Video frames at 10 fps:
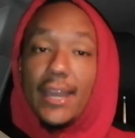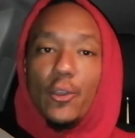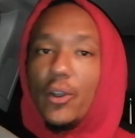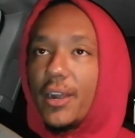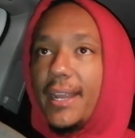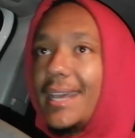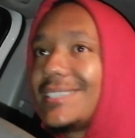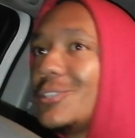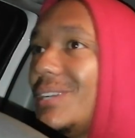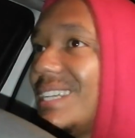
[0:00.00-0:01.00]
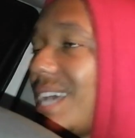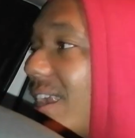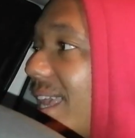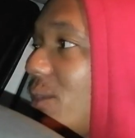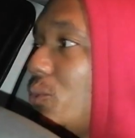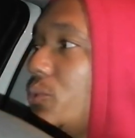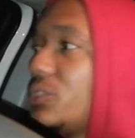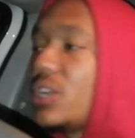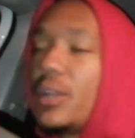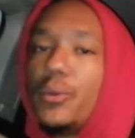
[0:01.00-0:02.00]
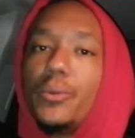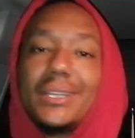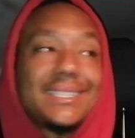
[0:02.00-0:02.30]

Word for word: And I knew already as soon as I read who shot who,